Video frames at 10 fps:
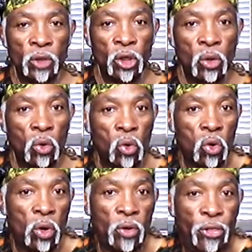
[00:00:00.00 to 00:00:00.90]

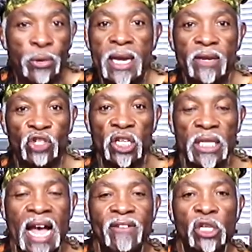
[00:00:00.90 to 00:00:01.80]
or three if
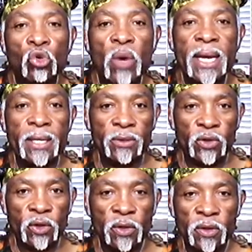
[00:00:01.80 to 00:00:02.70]
she's having
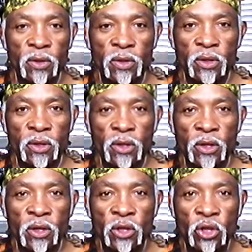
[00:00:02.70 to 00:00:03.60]
twins.
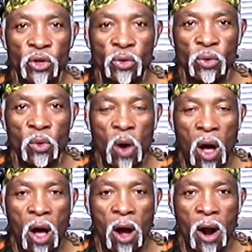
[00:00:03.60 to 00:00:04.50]
You
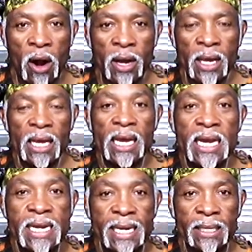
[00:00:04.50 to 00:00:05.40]
are
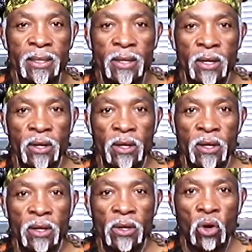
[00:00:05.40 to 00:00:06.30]
eating
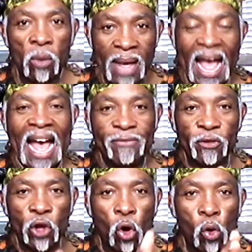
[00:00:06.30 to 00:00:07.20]
on behalf
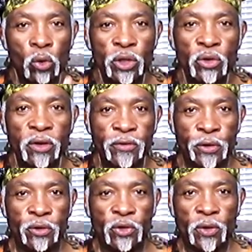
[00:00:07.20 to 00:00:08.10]
of the whole
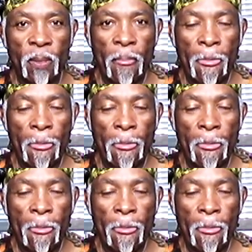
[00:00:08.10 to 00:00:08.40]
universe.